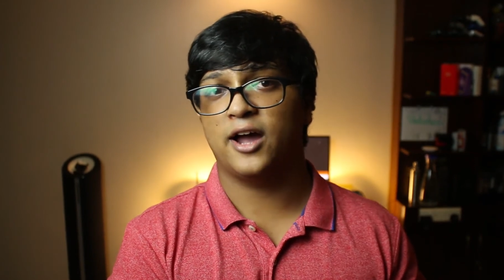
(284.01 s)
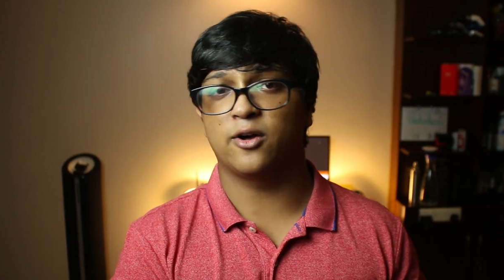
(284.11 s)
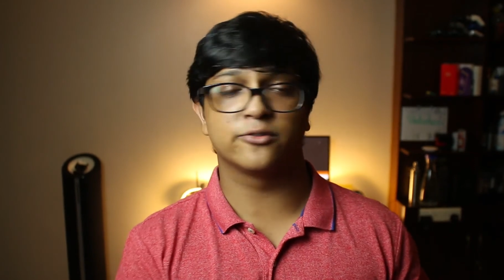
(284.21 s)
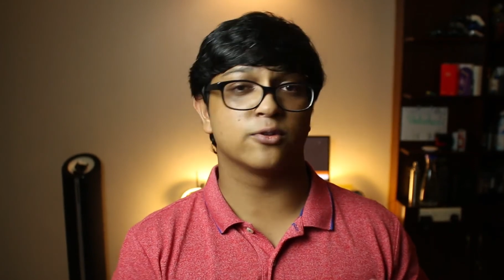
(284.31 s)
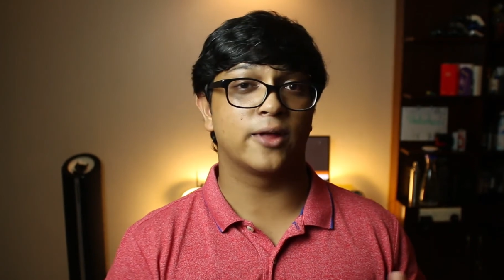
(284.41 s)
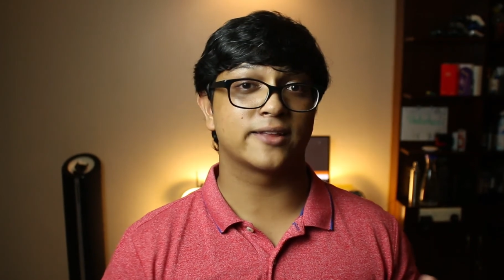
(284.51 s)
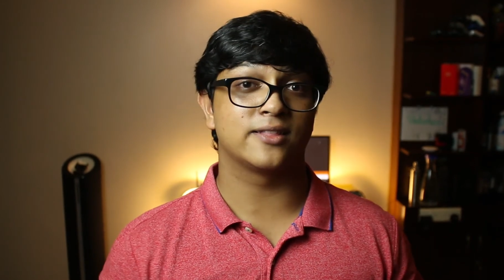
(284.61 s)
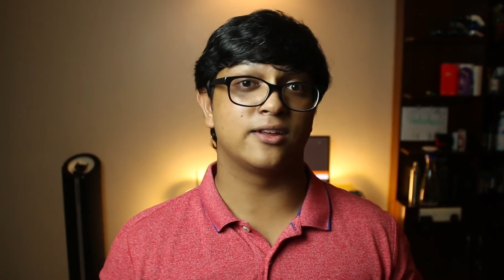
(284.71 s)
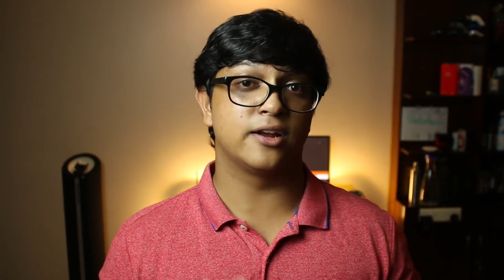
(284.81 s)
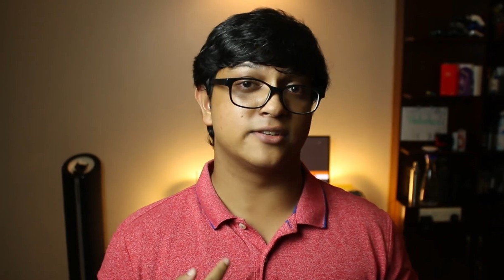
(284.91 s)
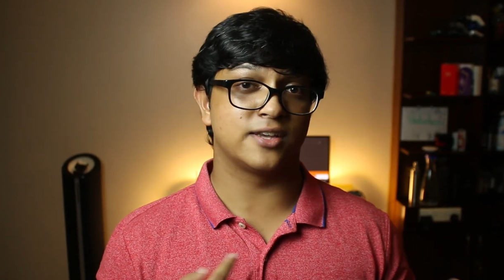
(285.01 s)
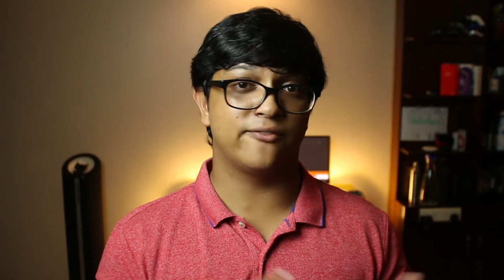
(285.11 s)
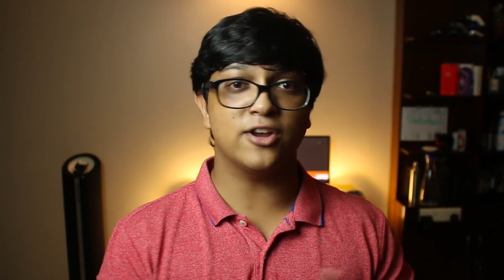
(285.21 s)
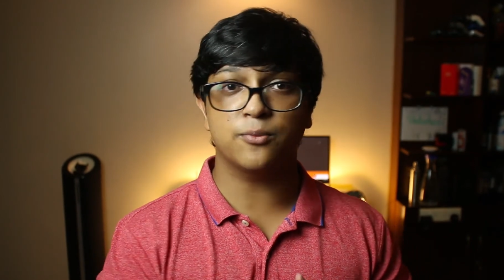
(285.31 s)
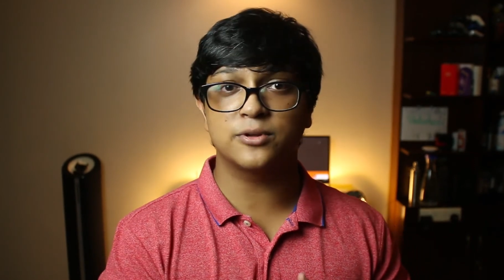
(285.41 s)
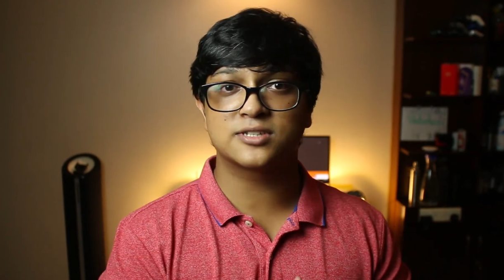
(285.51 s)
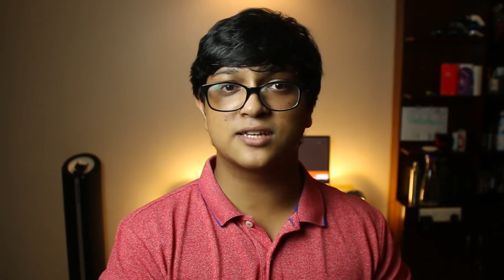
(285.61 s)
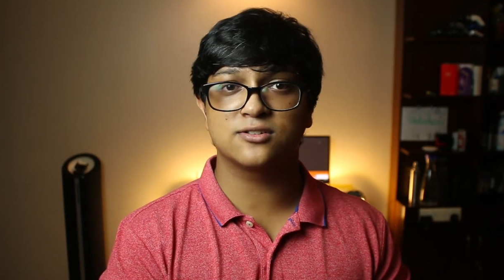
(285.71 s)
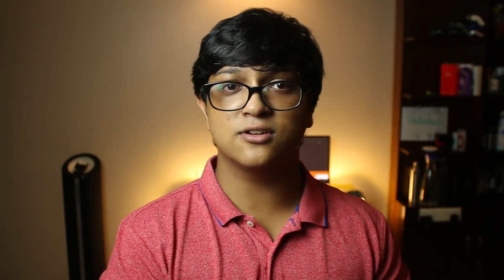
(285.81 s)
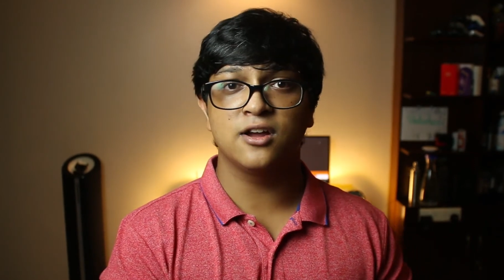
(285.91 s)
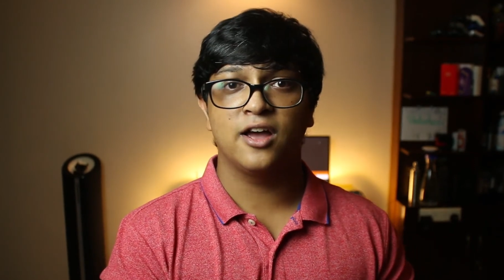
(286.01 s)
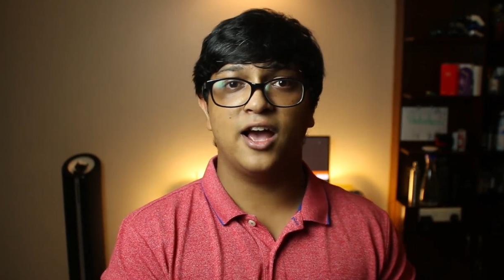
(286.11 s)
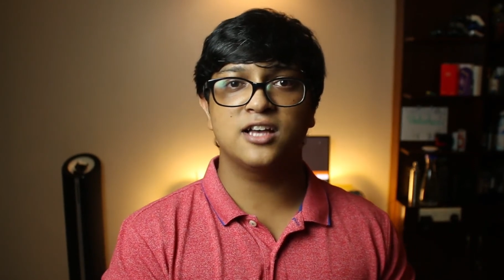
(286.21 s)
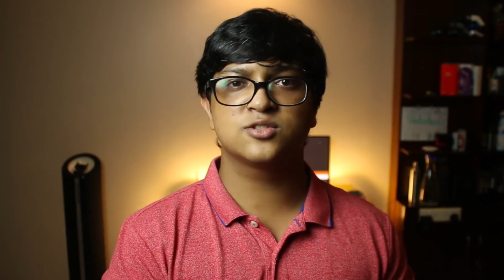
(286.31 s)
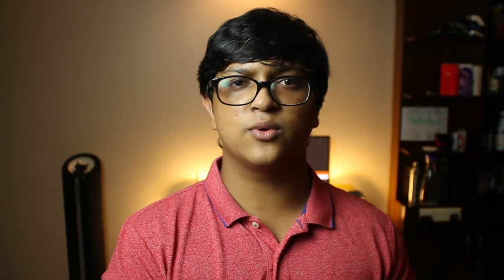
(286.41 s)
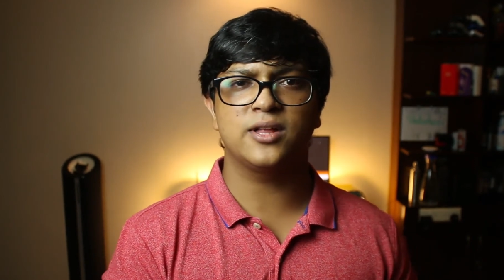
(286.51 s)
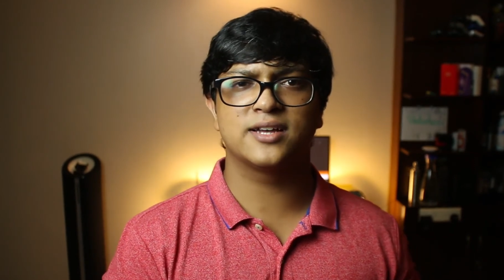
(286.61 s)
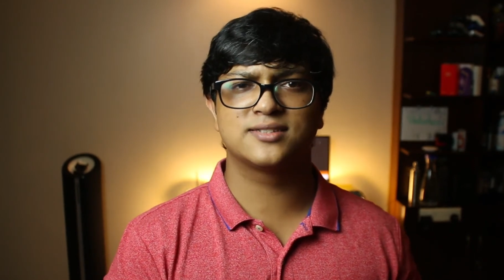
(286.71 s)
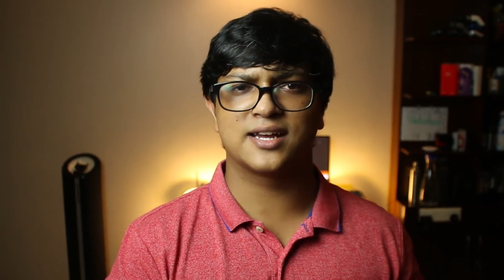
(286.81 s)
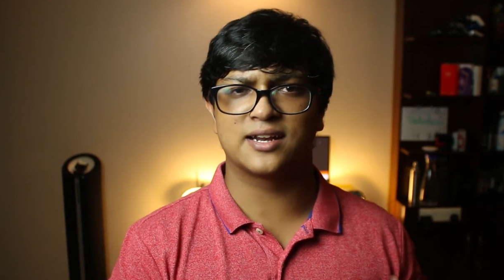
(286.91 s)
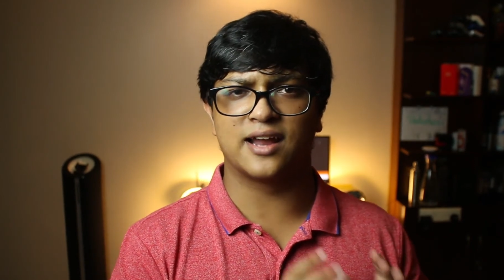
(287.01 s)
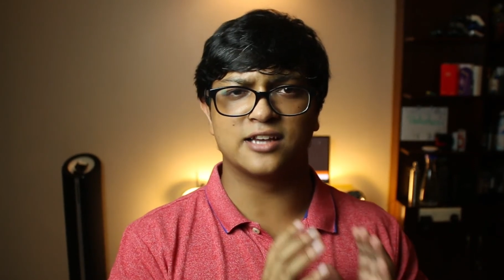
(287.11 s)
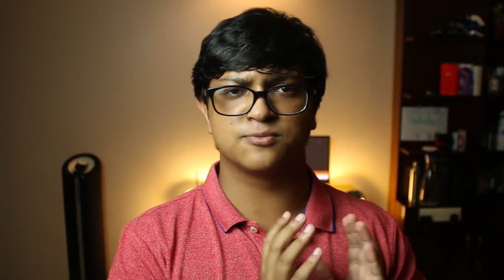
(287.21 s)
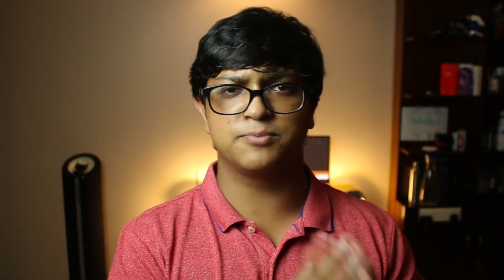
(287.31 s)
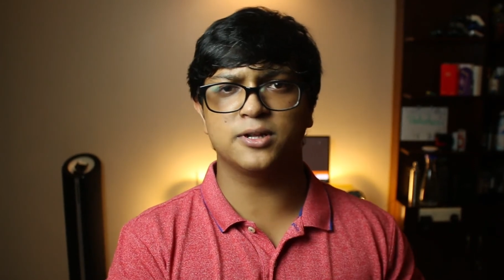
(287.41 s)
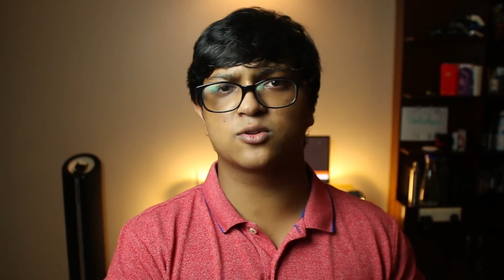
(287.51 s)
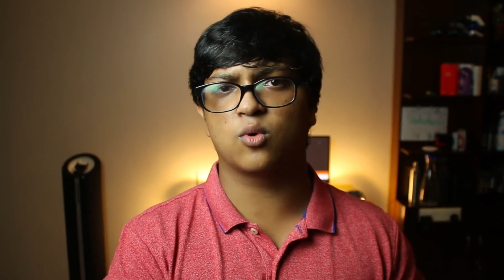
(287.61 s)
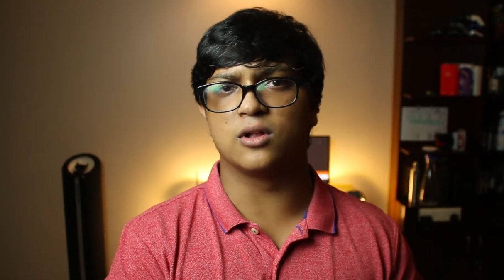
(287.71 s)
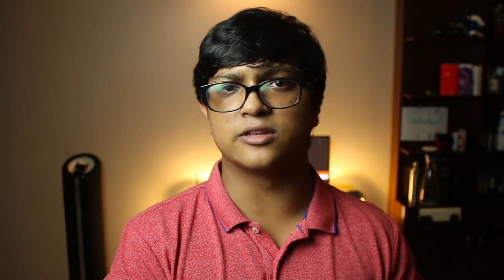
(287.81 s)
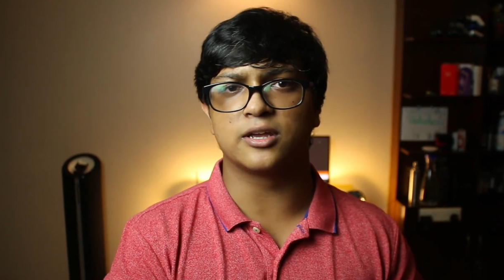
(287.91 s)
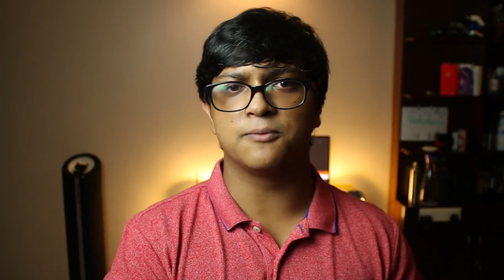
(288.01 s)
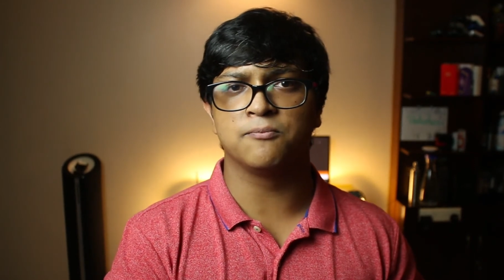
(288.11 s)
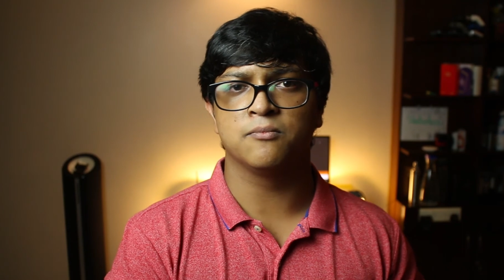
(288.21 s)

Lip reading: I also like that there is a fingerprint sensor, as well as that nice build quality.